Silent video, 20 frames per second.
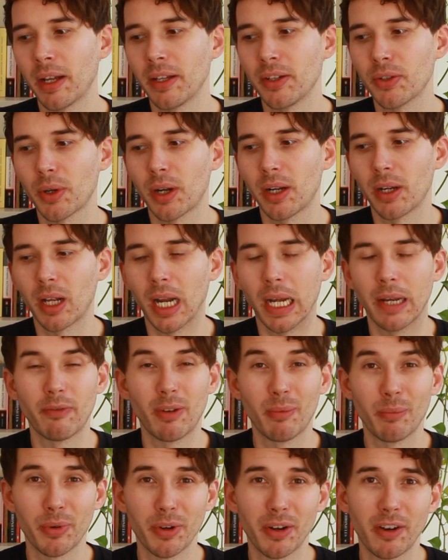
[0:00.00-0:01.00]
trying to kind of
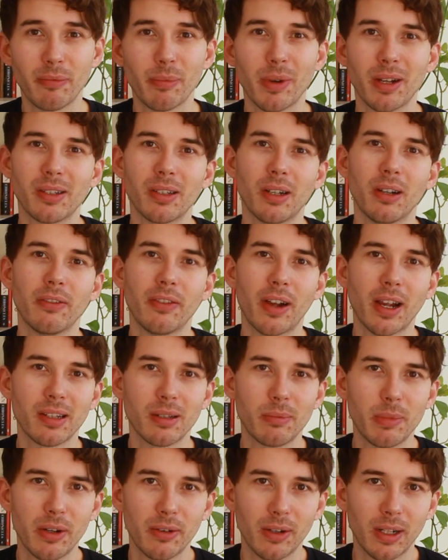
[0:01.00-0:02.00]
improve myself as
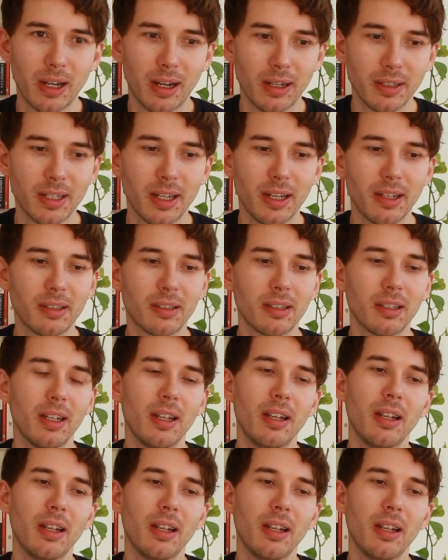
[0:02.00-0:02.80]
a mural artist.